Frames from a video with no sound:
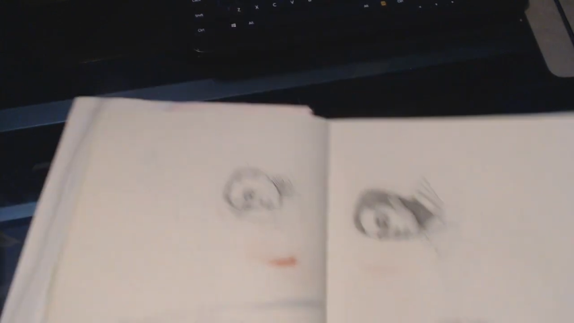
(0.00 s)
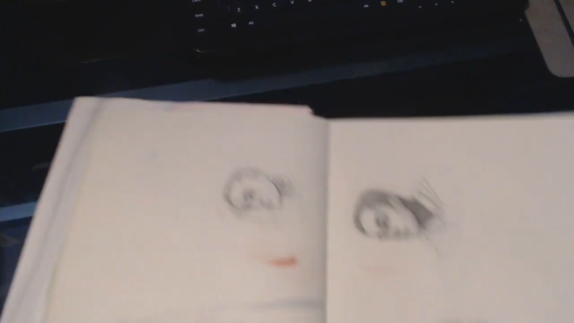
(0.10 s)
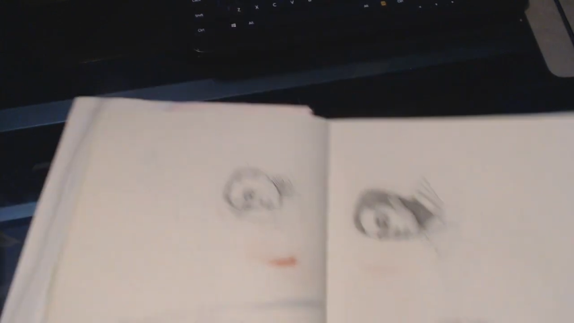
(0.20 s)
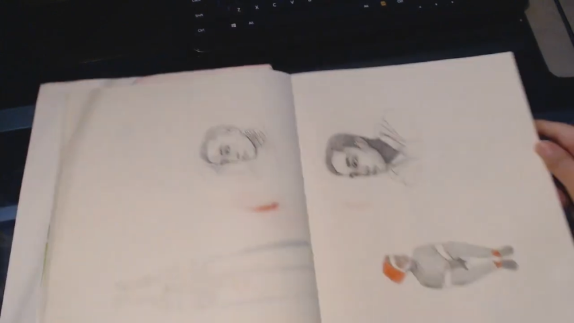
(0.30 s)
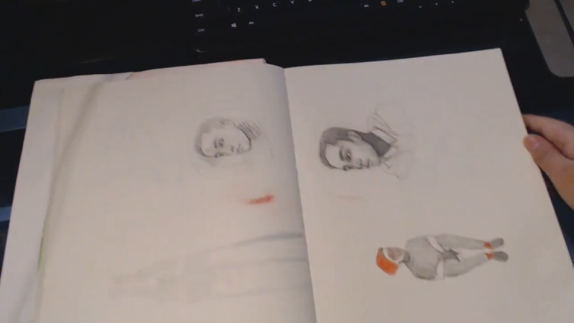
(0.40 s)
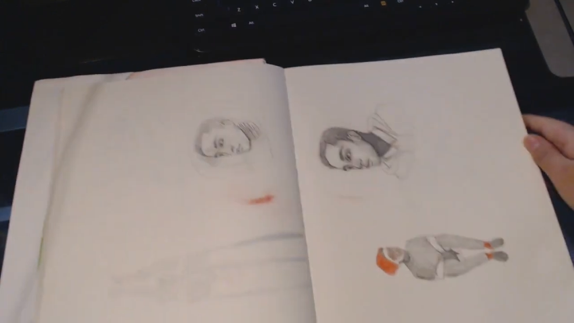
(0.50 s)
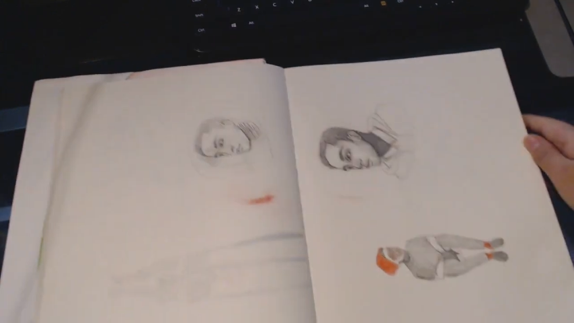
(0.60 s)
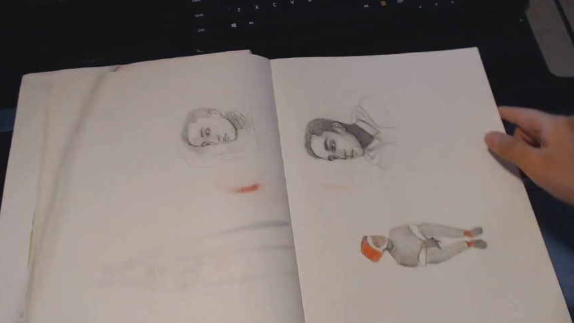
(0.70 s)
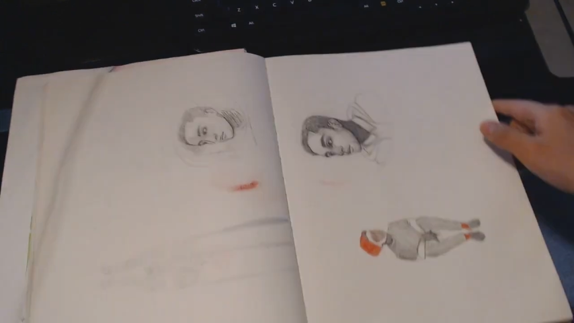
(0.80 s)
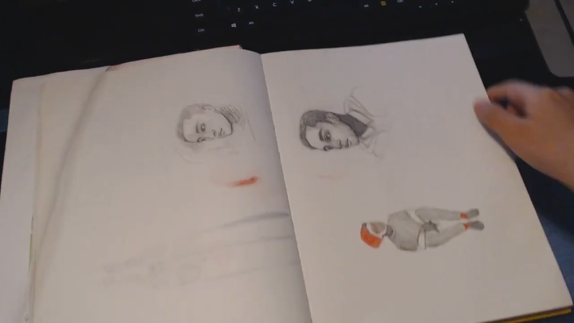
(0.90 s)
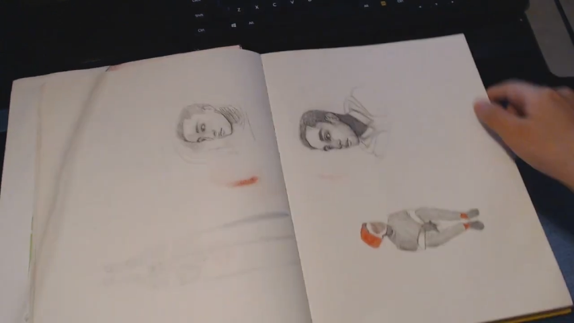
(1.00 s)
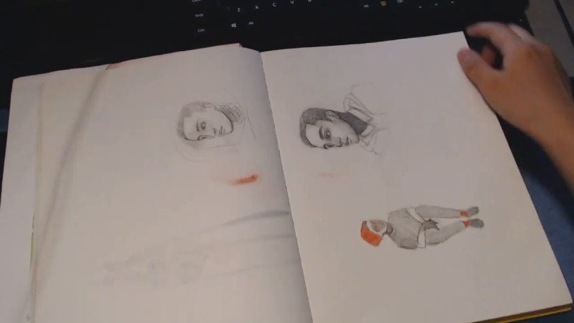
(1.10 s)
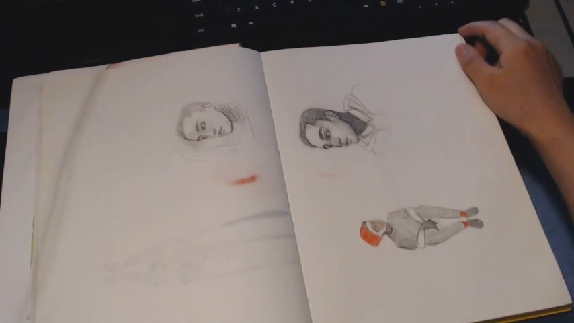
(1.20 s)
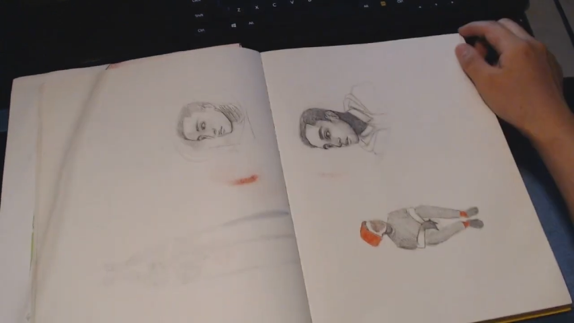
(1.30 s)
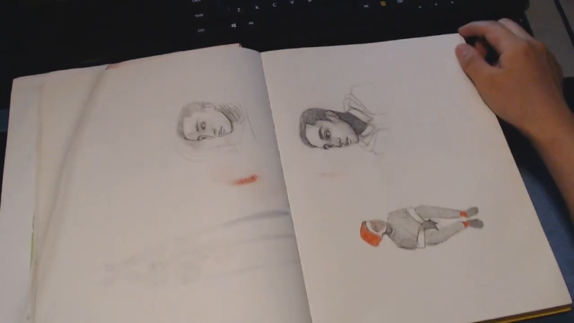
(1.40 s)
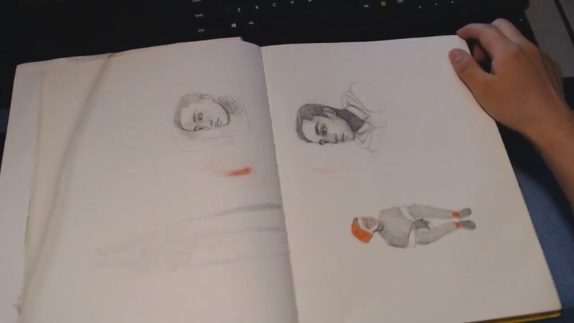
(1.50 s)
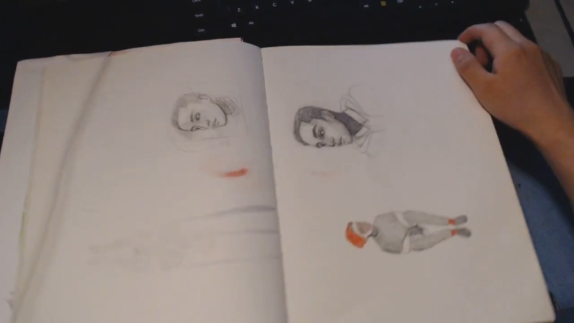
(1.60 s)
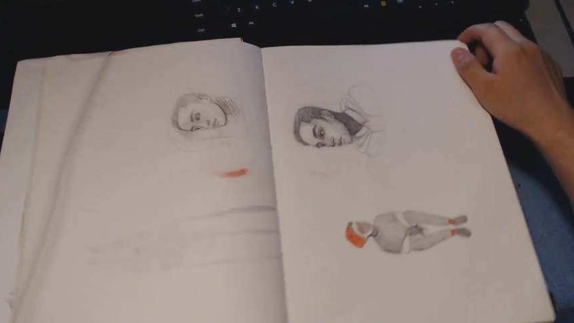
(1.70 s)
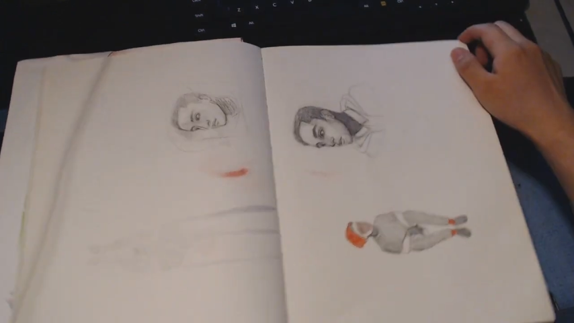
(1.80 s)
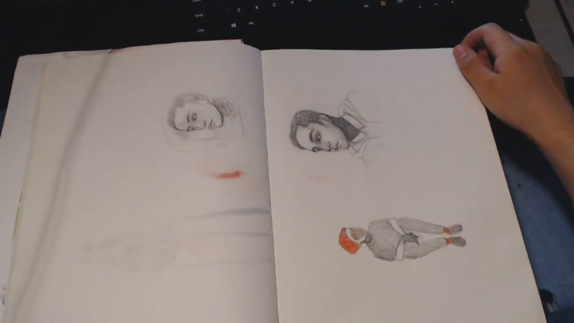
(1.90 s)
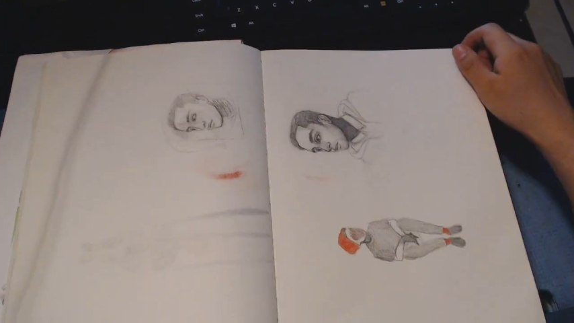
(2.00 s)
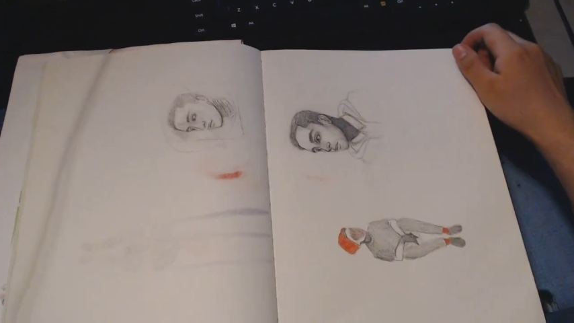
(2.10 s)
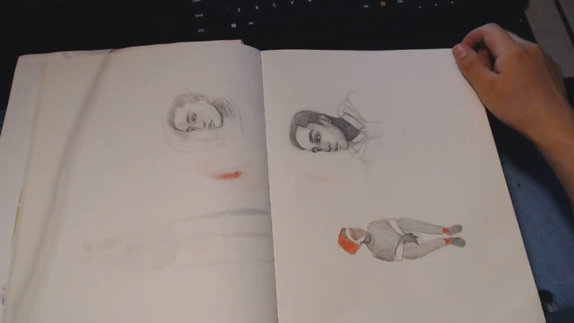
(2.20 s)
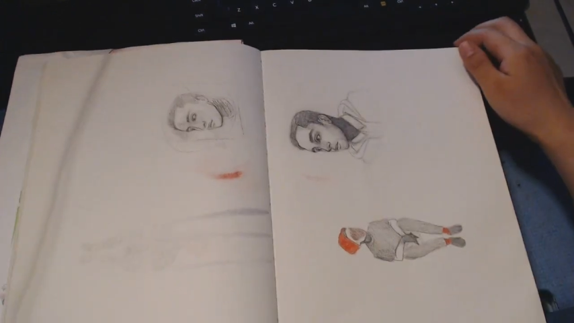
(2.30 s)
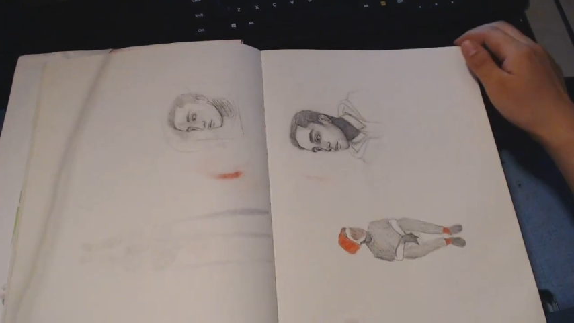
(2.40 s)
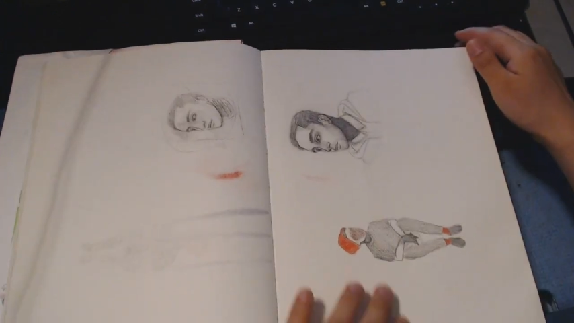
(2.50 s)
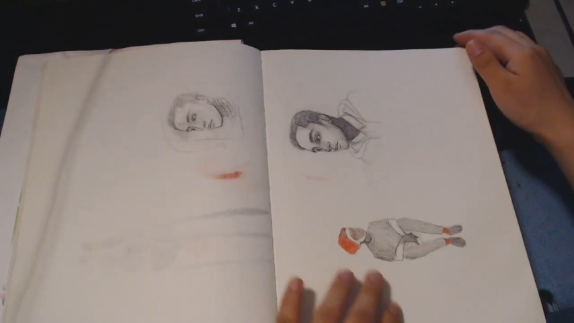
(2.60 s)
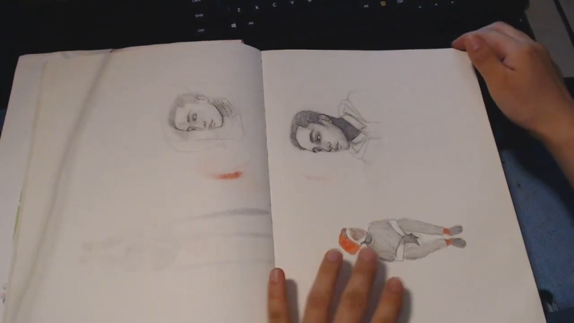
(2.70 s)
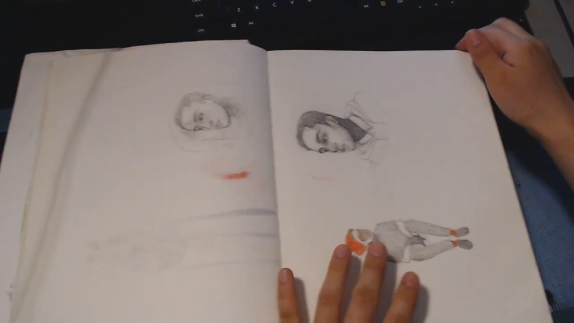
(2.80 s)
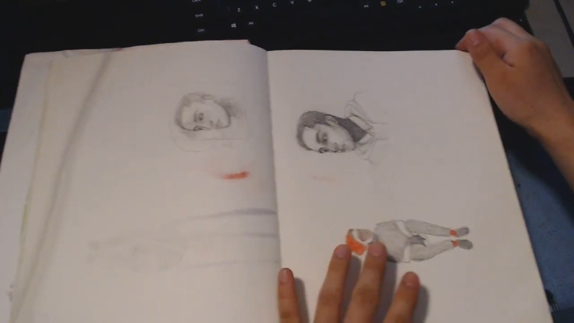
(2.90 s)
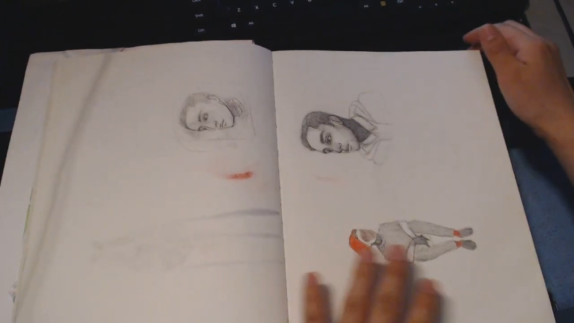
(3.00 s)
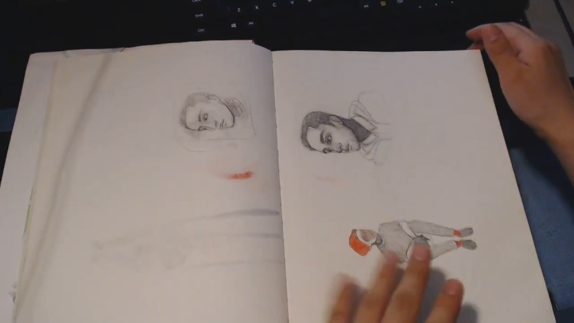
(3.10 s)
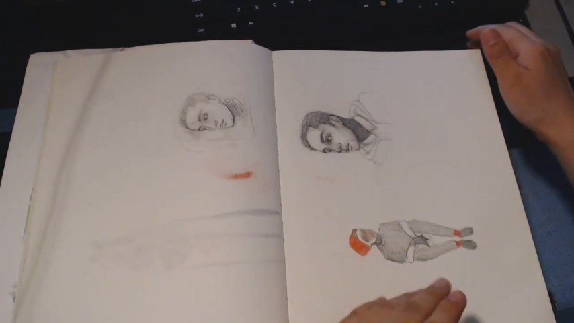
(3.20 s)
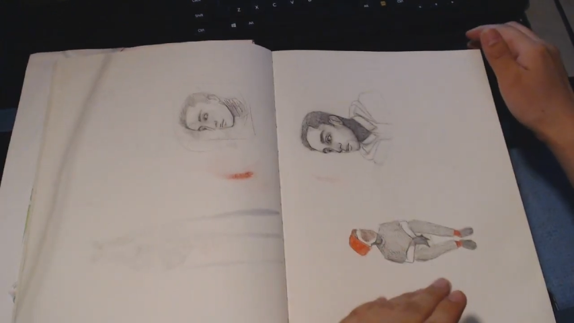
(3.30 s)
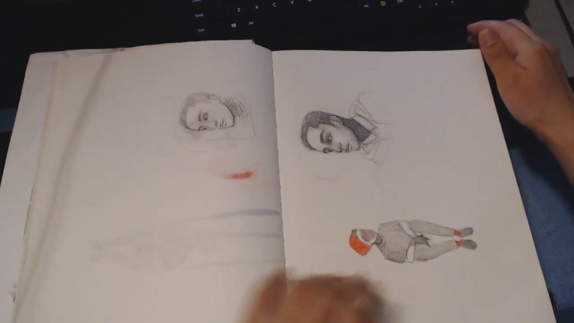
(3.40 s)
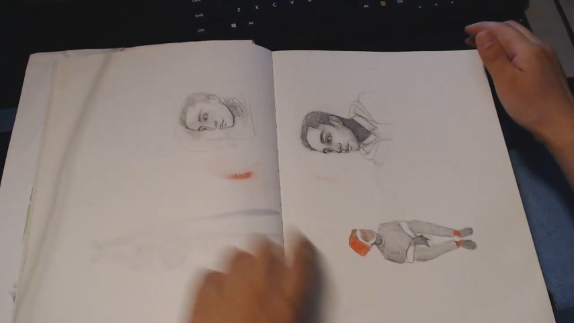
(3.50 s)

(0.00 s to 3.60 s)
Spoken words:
Nobody's mouth can be seen.